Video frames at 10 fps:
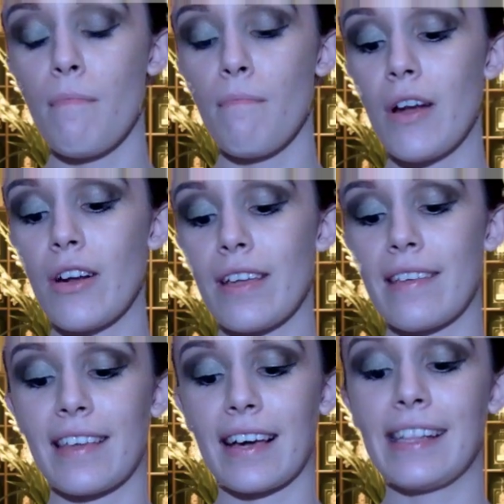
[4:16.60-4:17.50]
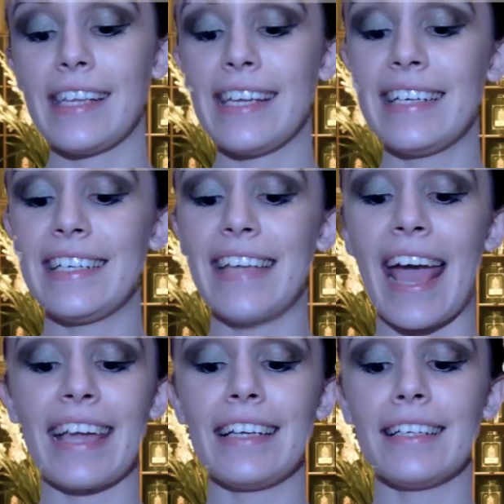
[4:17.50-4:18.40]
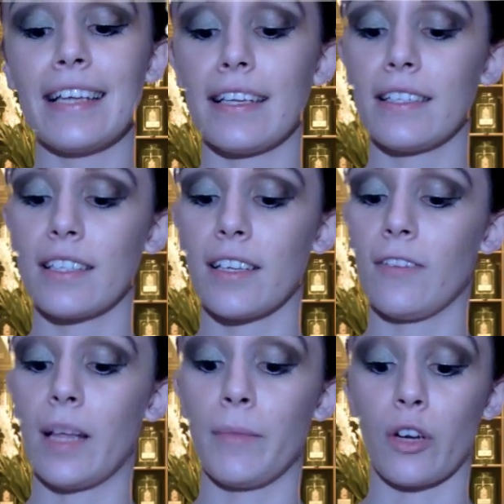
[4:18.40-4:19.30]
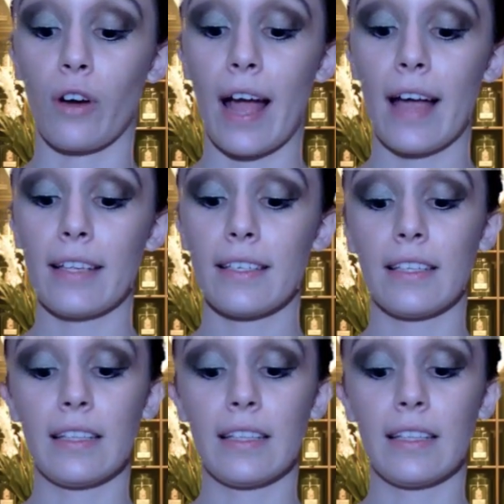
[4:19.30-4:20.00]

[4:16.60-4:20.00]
marrying the clean, tangy tastes of lemongrass,